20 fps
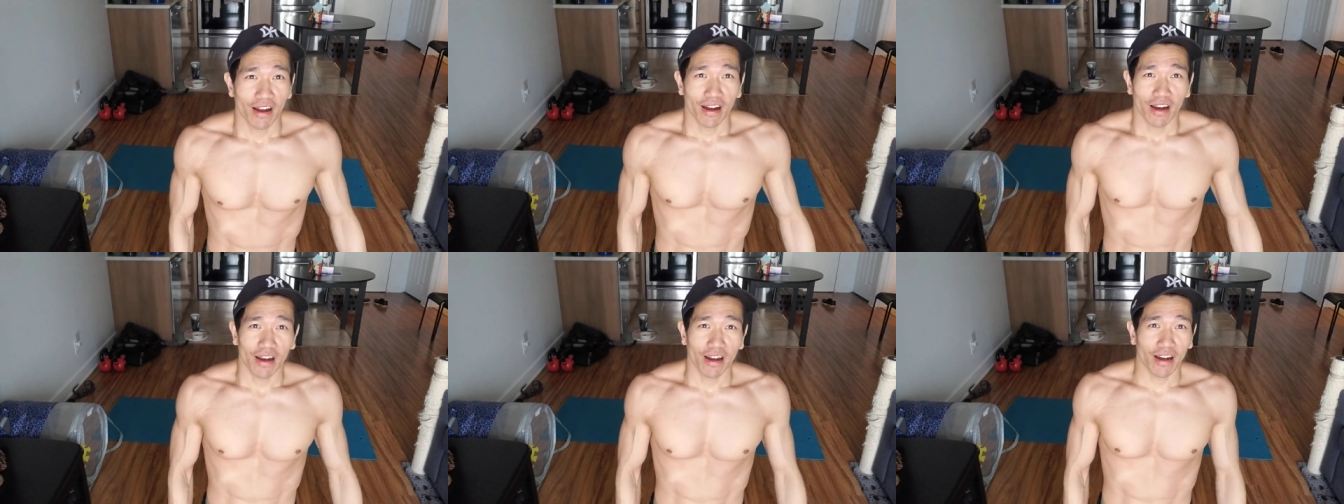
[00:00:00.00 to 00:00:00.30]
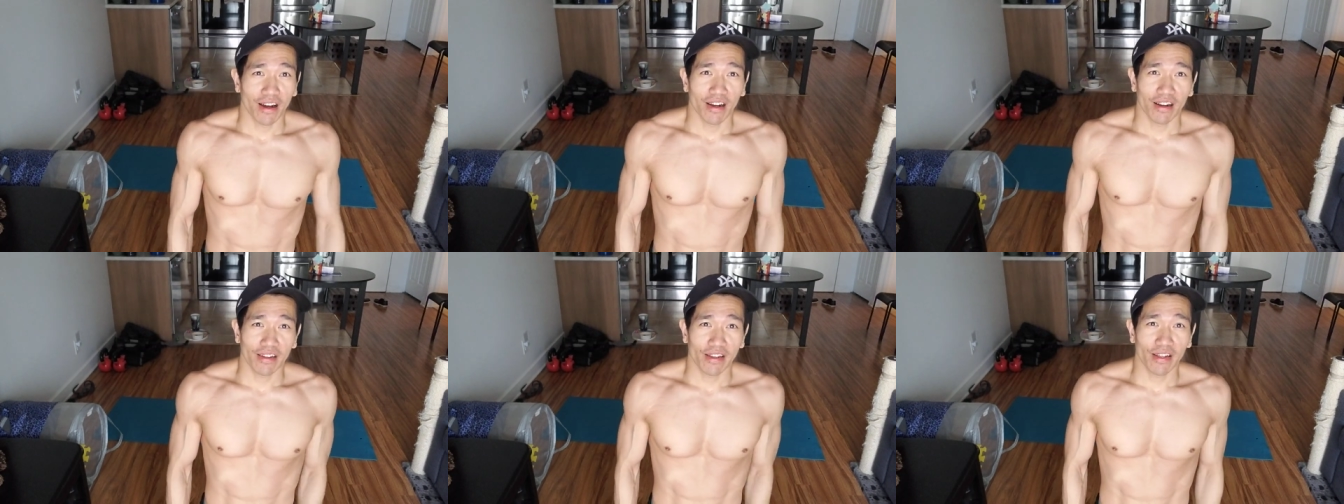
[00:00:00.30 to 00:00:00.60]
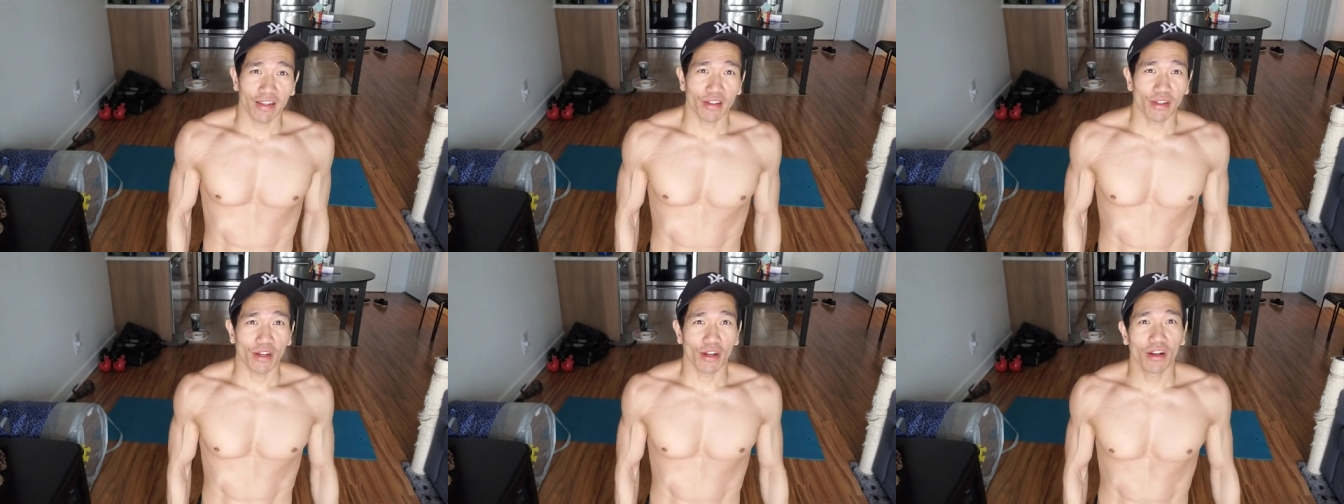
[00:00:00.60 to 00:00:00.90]
uh,
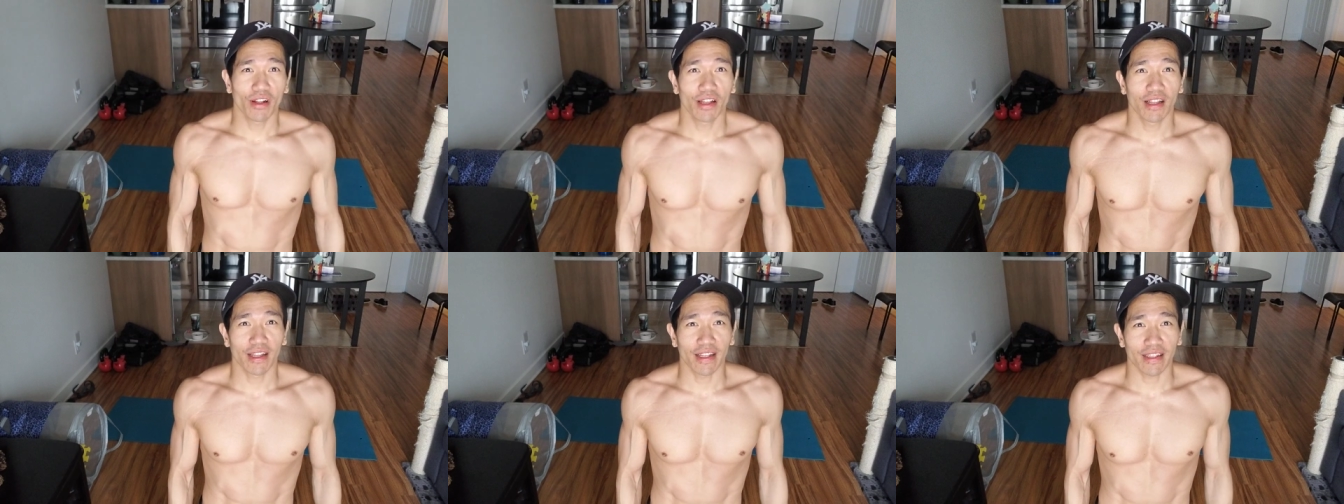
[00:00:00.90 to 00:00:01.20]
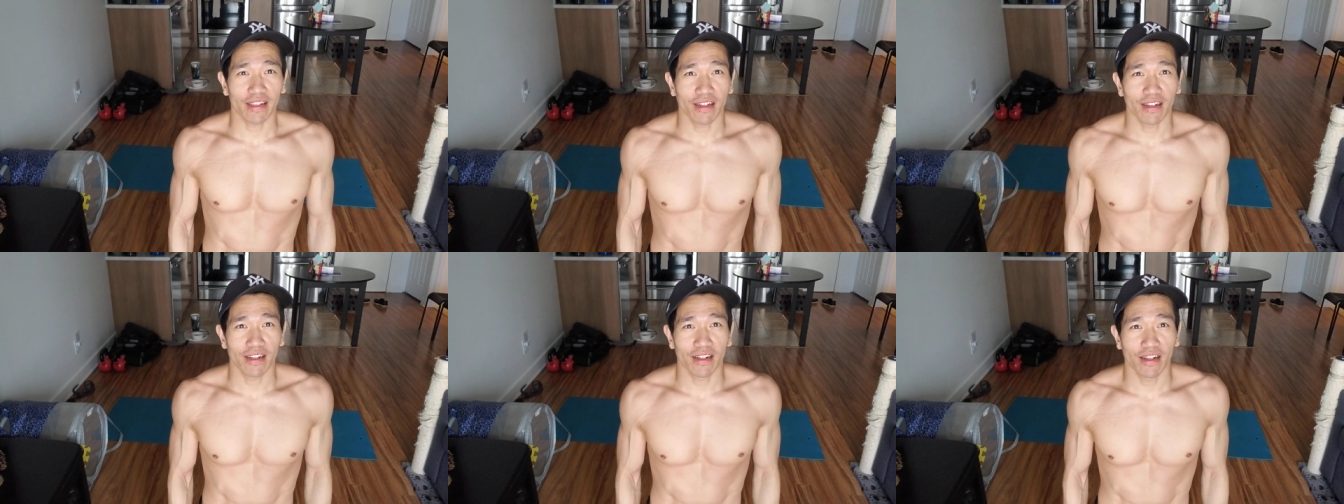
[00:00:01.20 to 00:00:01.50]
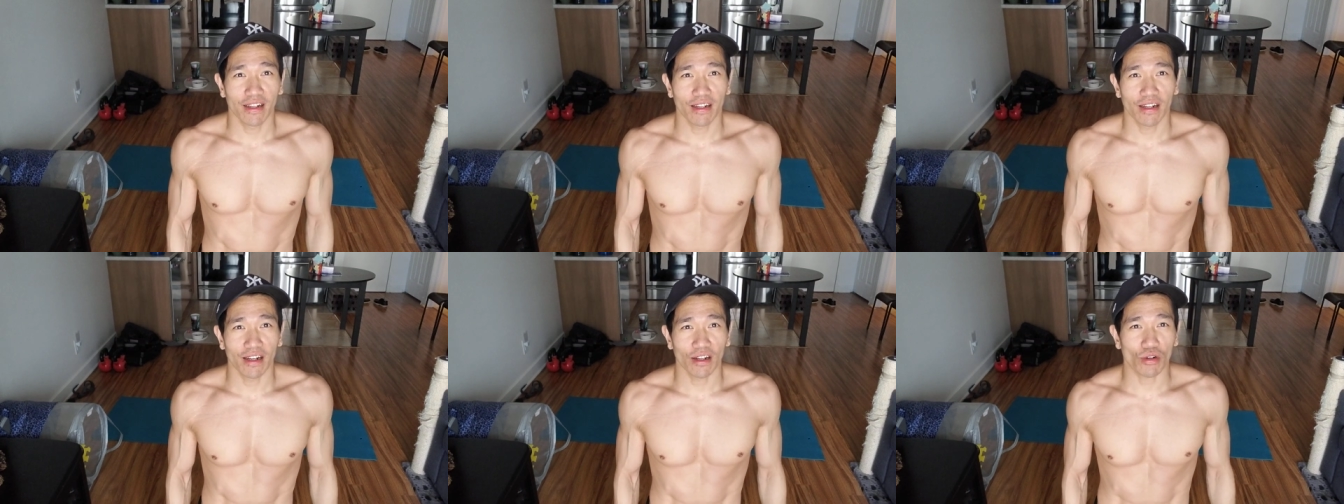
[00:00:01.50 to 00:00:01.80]
you know, like uh,
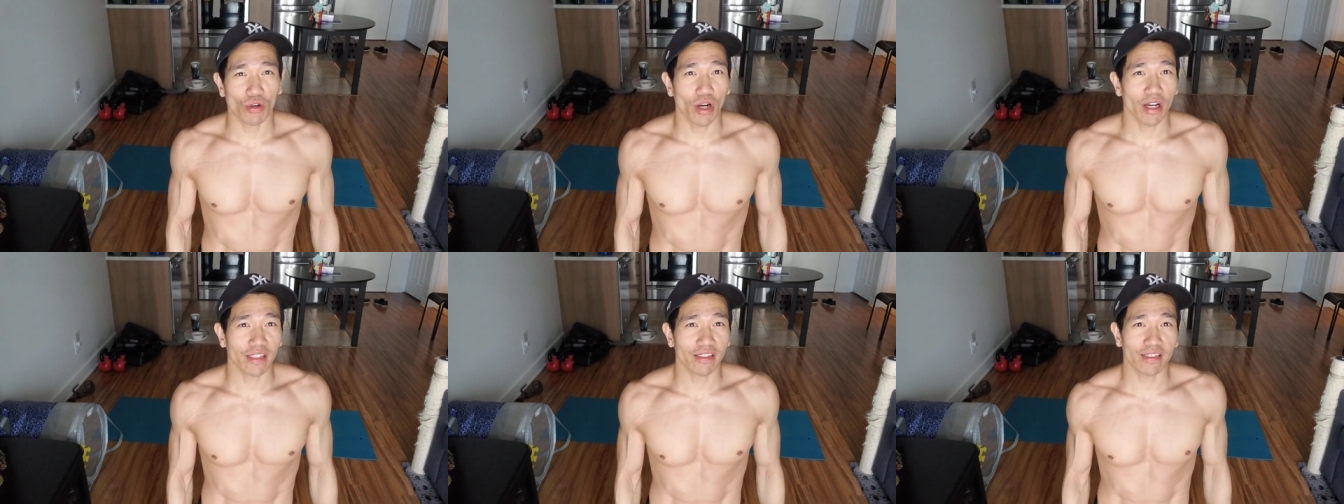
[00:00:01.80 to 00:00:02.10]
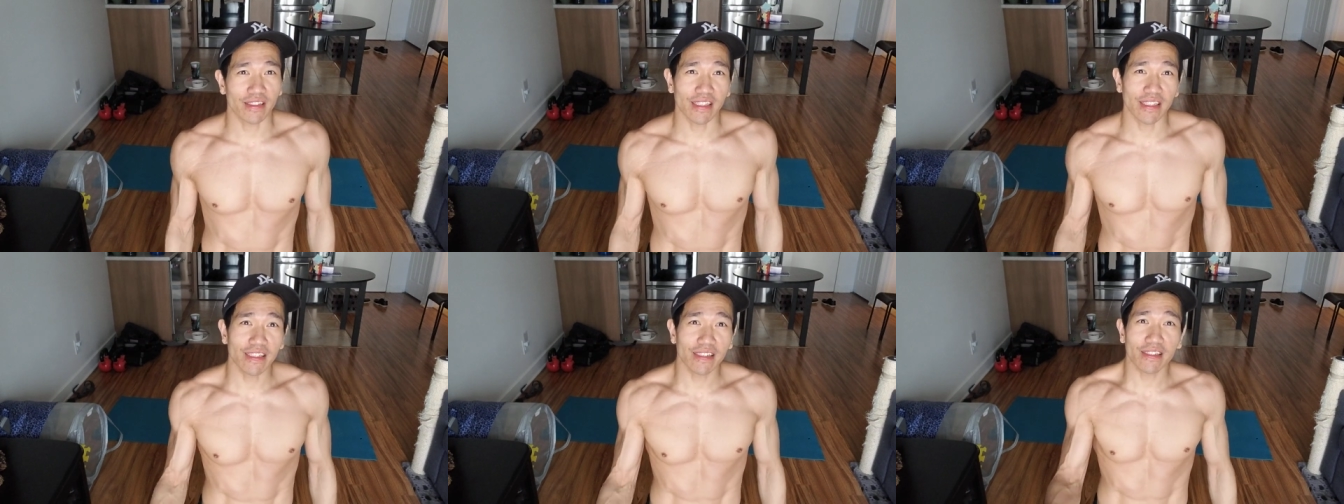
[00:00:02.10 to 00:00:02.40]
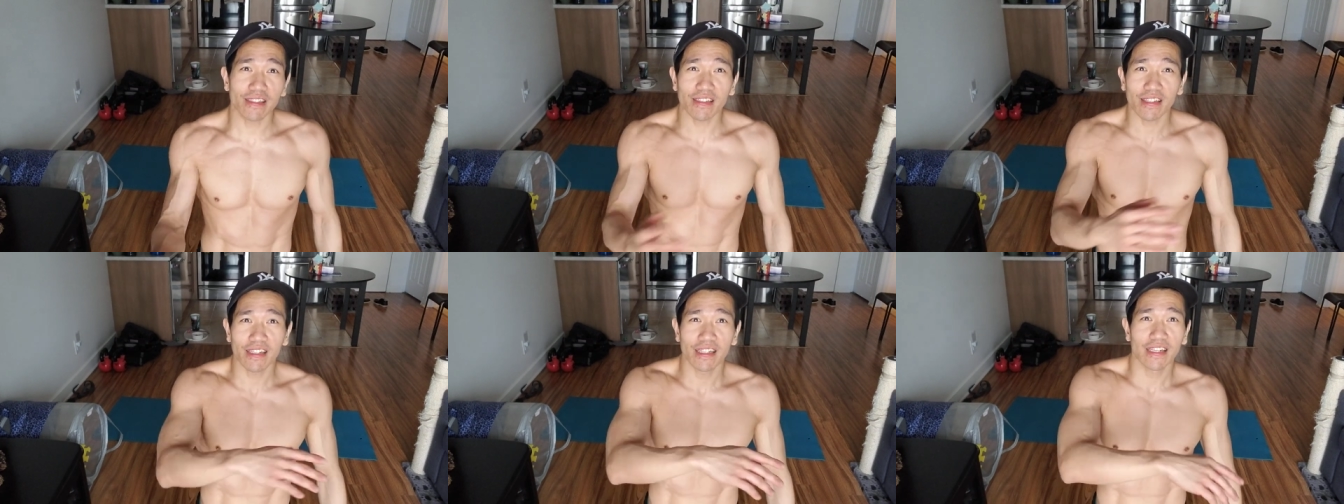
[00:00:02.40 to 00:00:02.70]
across
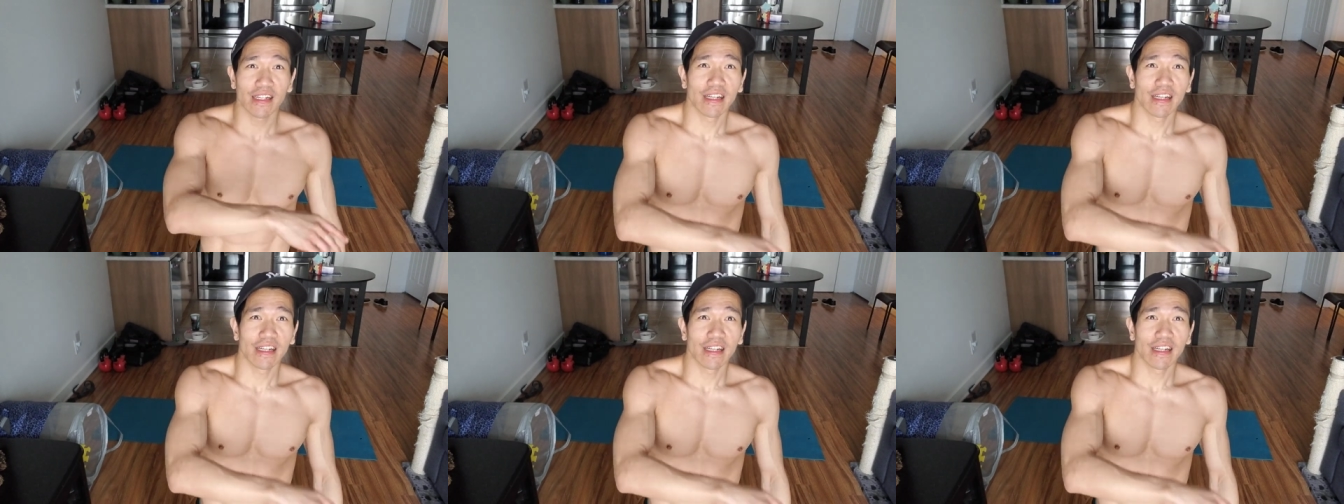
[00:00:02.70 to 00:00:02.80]
seas,